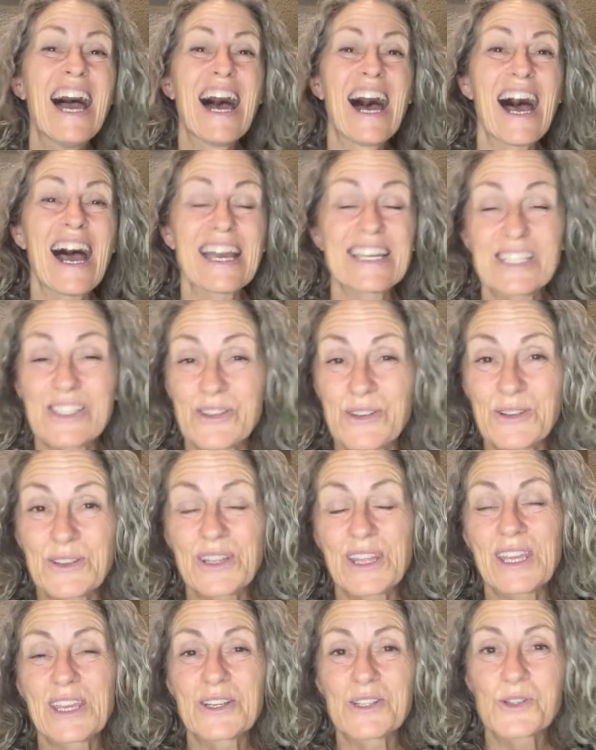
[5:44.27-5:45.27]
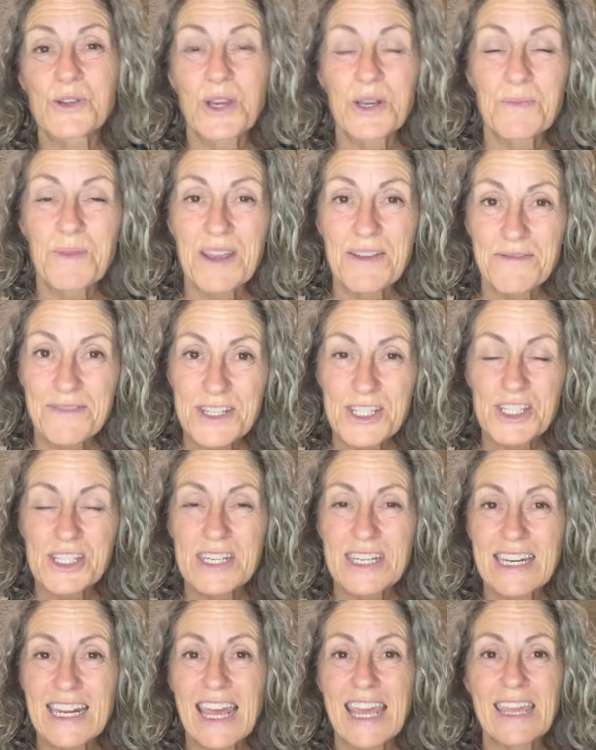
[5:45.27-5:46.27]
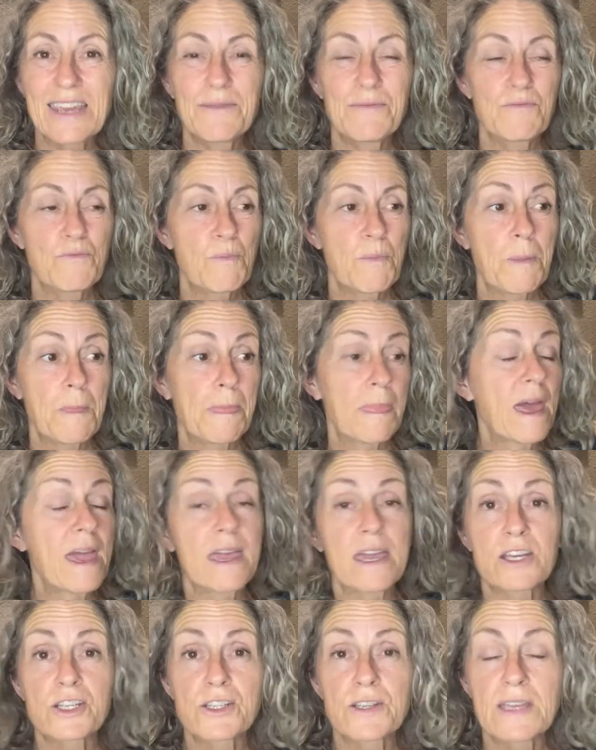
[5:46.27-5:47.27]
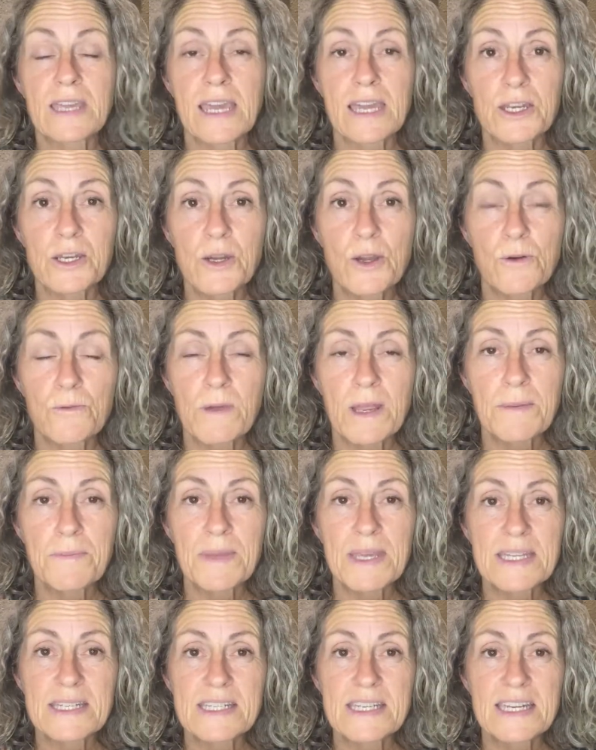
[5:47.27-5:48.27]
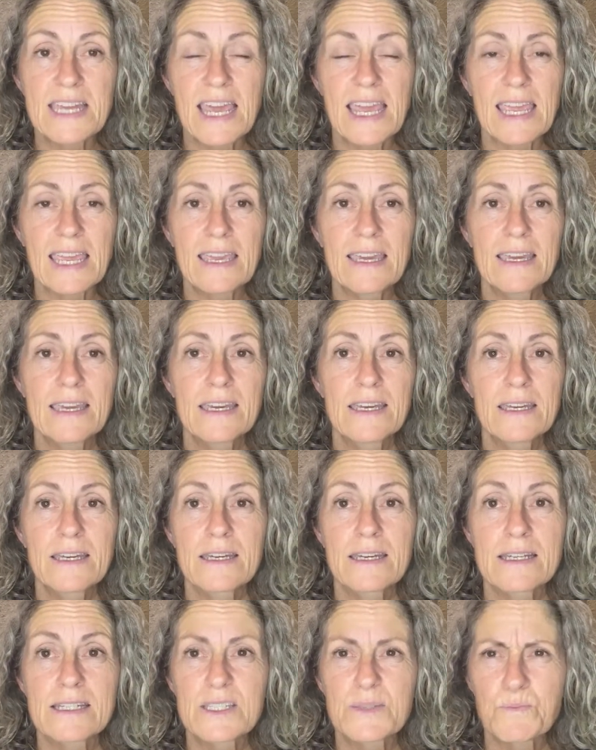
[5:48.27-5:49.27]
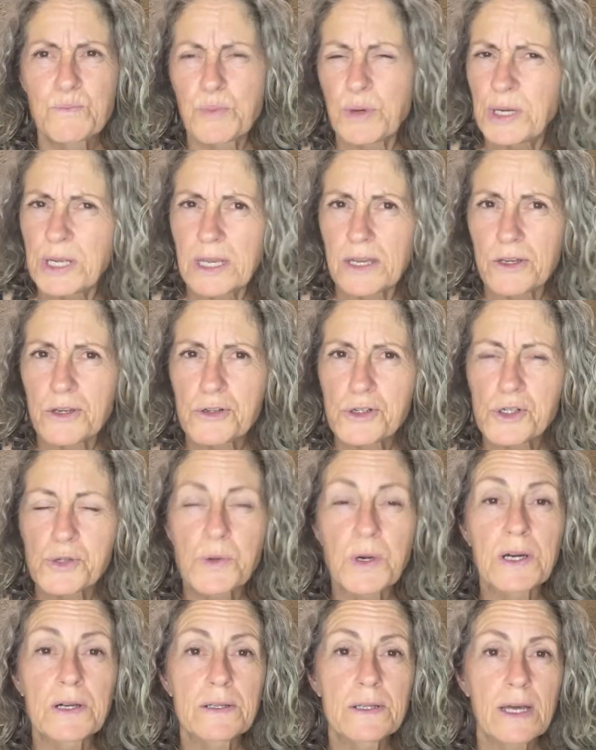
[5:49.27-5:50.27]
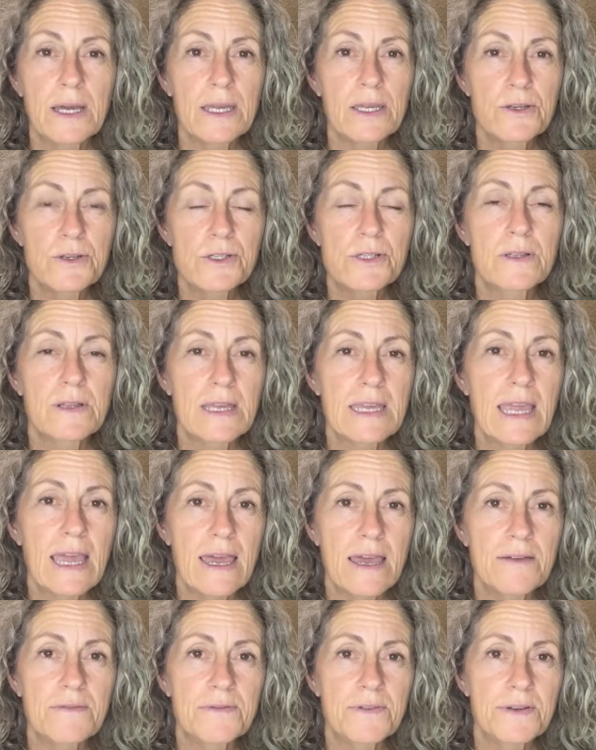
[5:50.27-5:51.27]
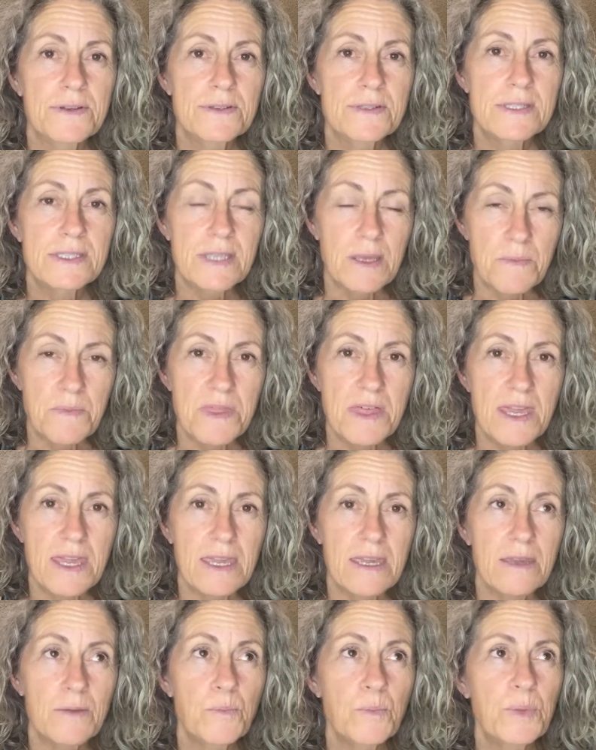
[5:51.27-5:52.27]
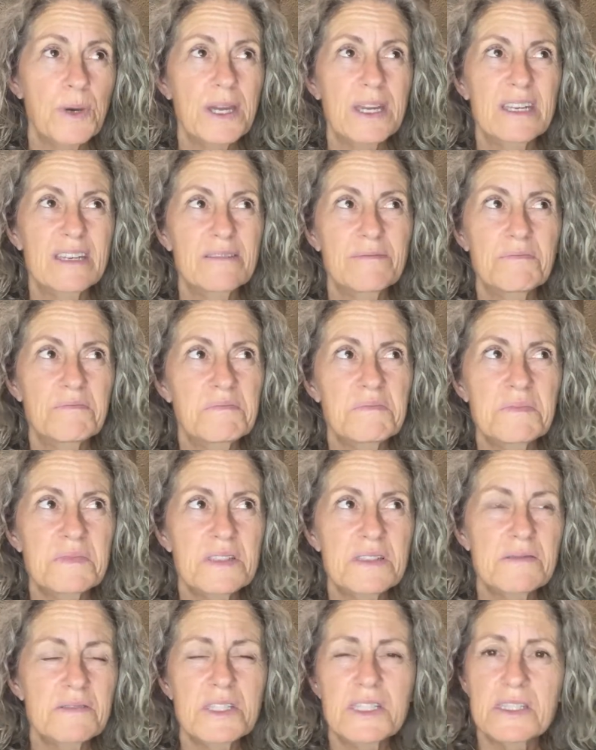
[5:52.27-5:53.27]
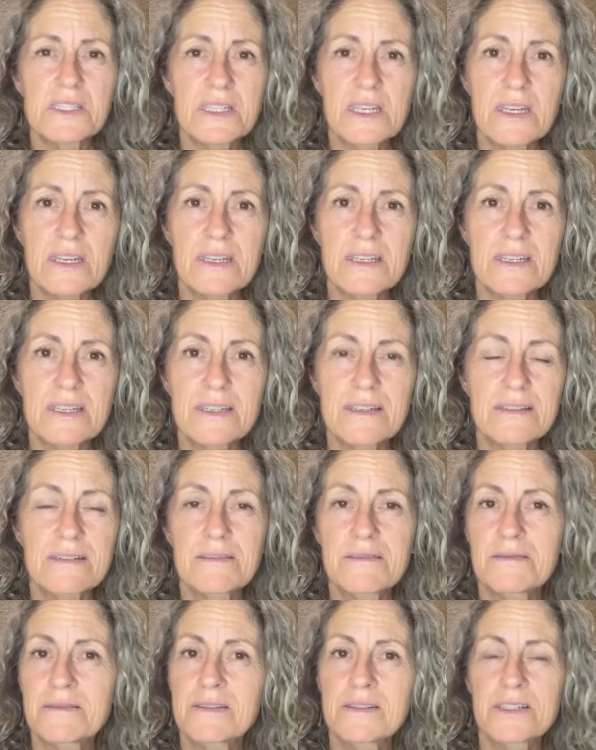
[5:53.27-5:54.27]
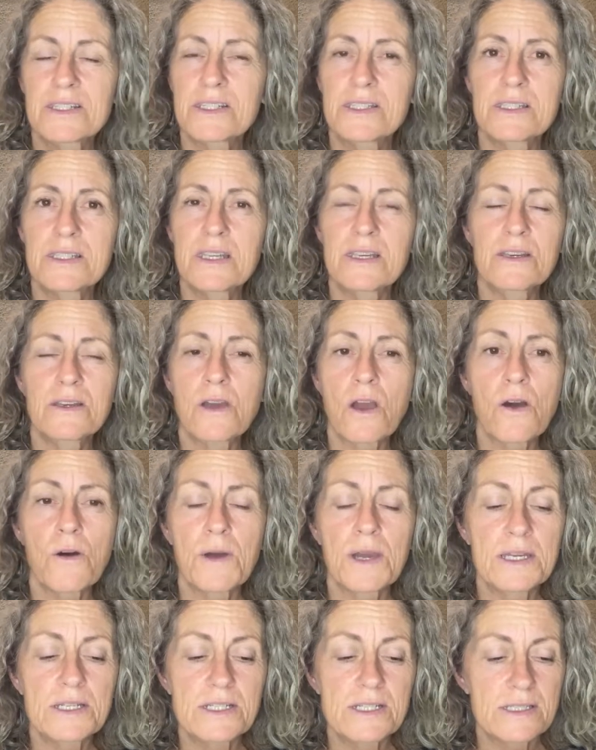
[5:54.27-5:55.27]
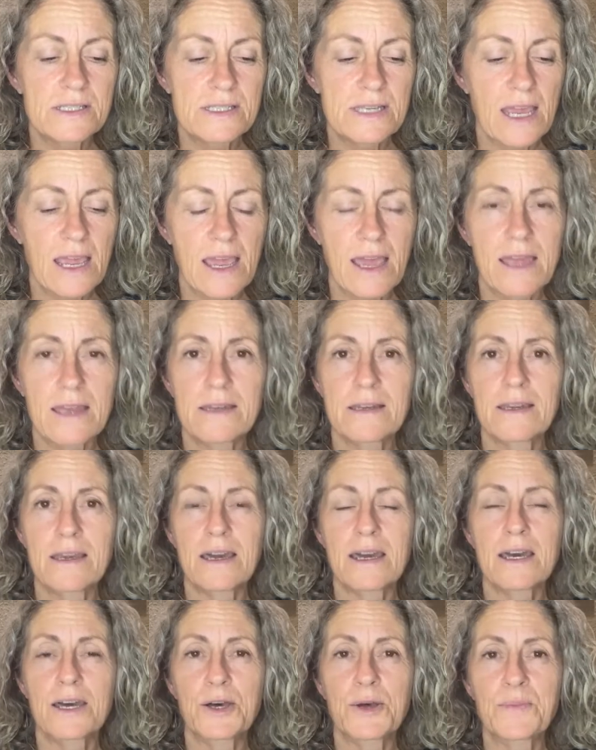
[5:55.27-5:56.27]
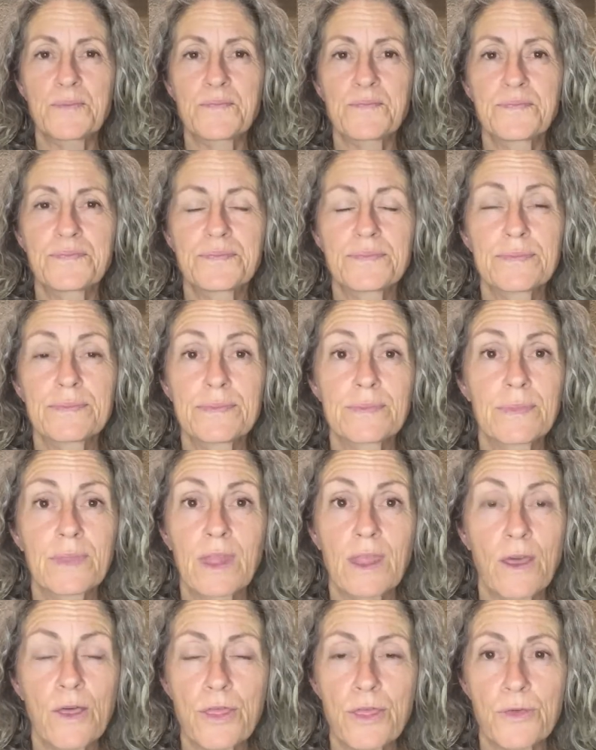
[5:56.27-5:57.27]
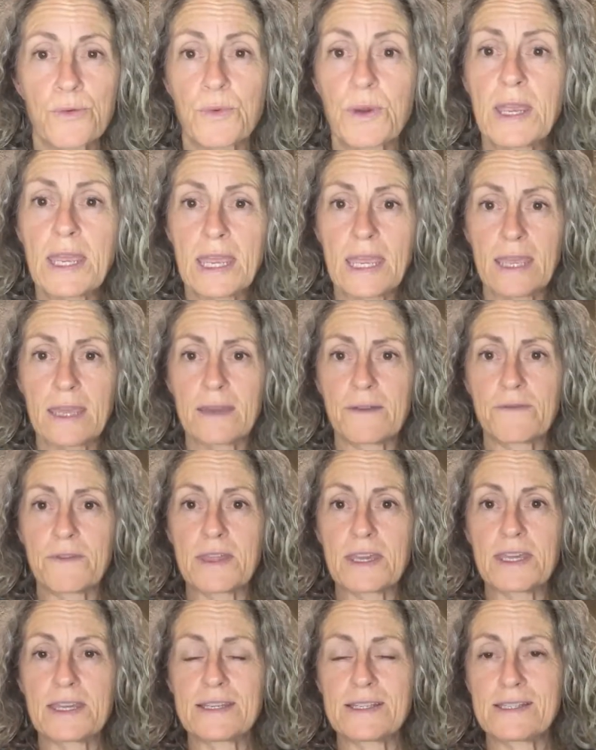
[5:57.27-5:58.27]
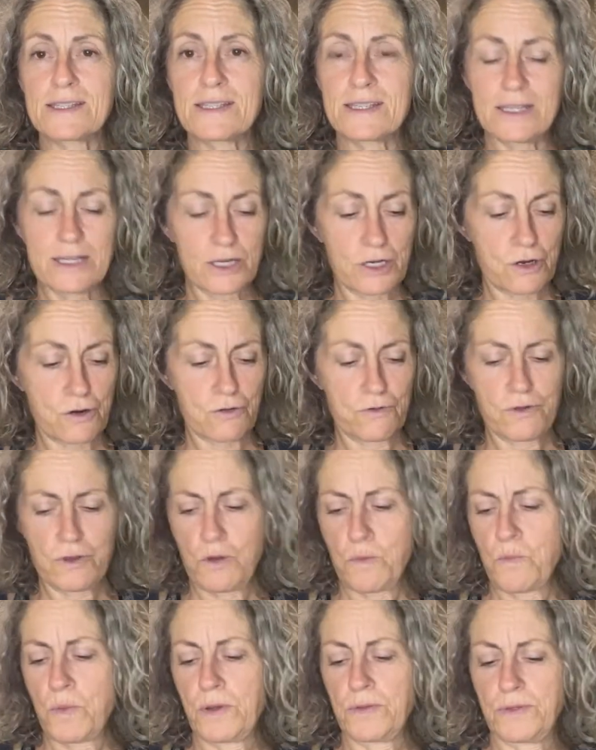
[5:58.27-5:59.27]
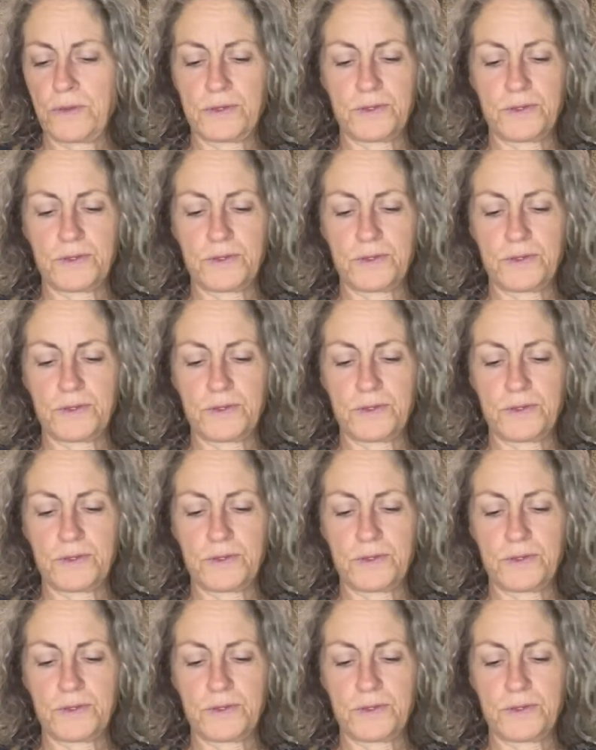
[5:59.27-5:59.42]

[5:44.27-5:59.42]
I certainly enjoyed my fish today. I actually had no red meat today. That's pretty unusual. I usually have something, but just didn't go. I just had 3 of these, they're about this